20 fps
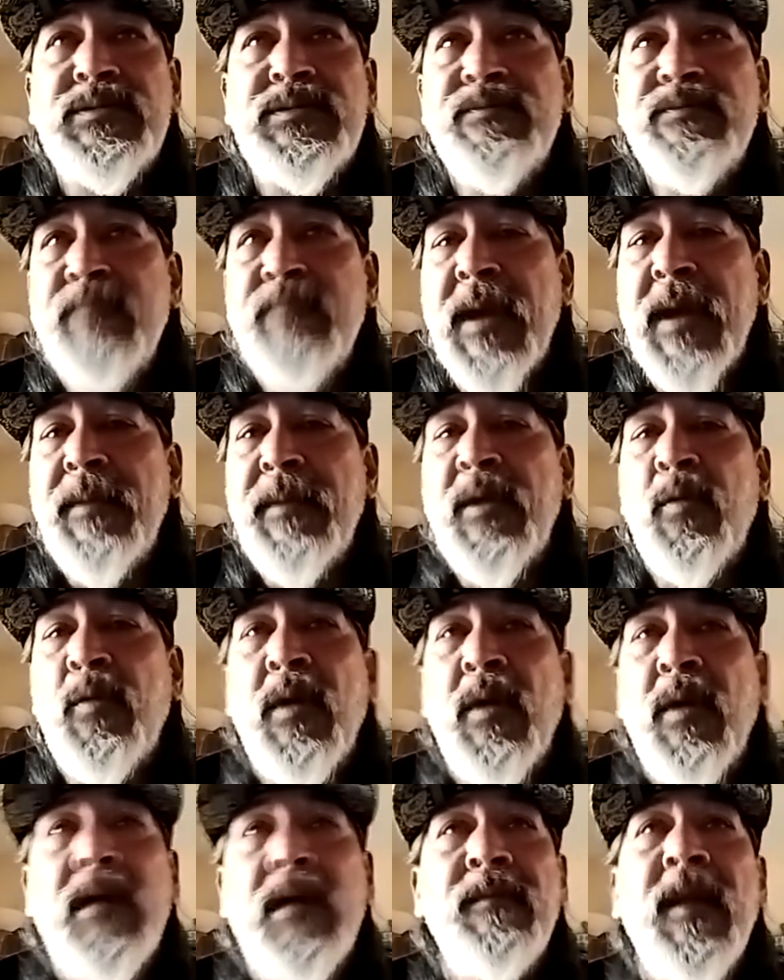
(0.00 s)
maybe
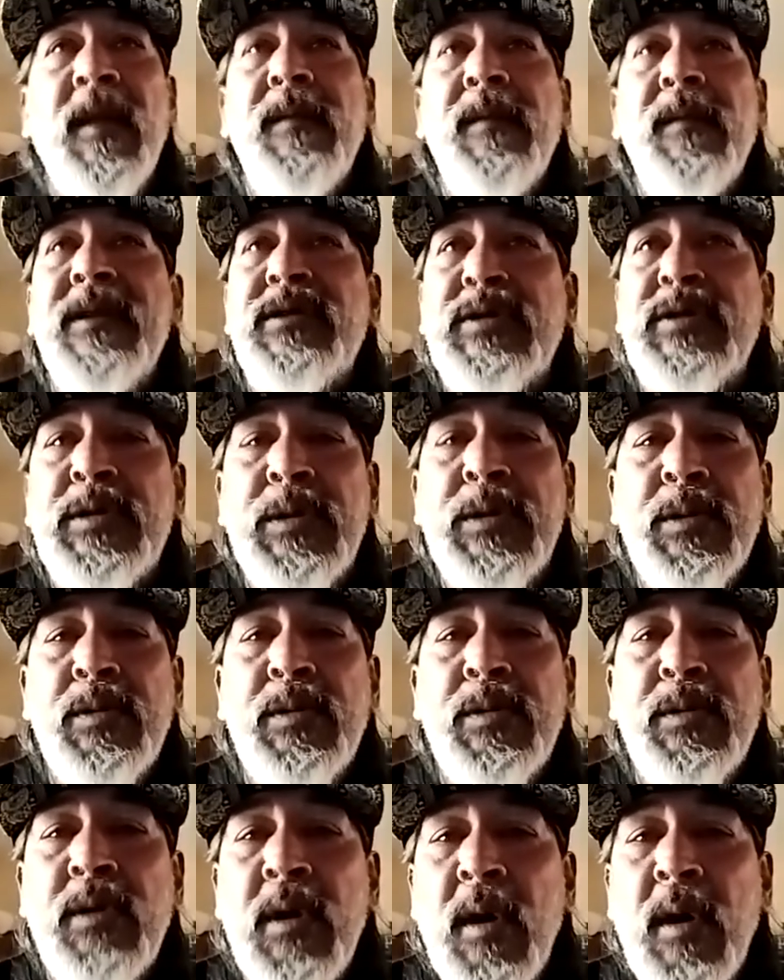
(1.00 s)
one, maybe
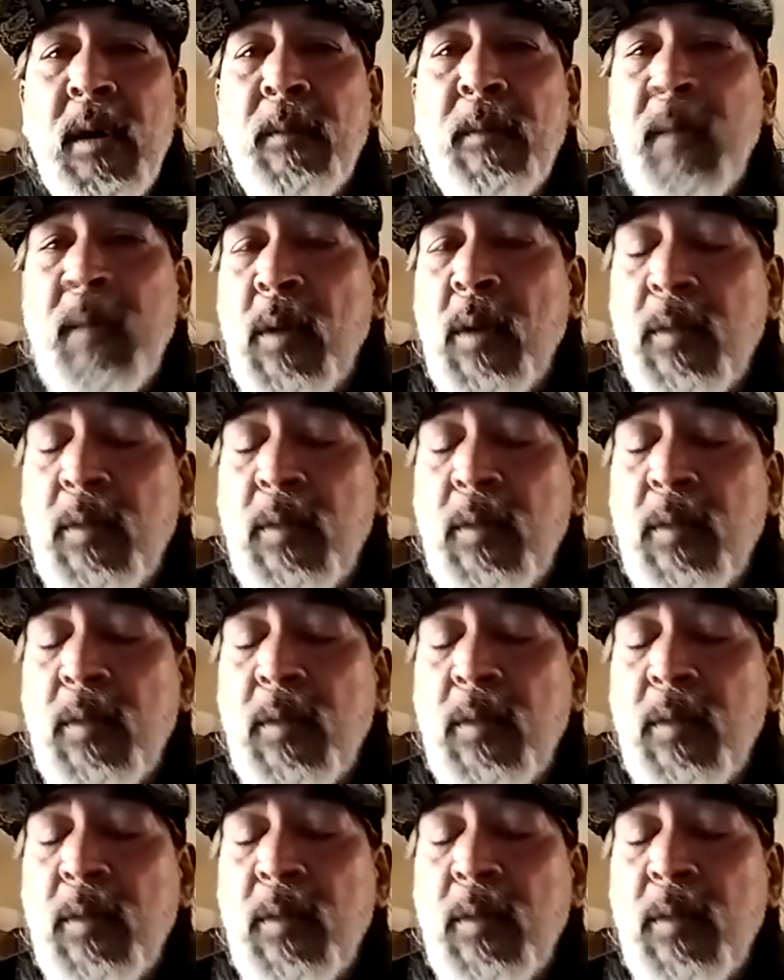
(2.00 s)
two, but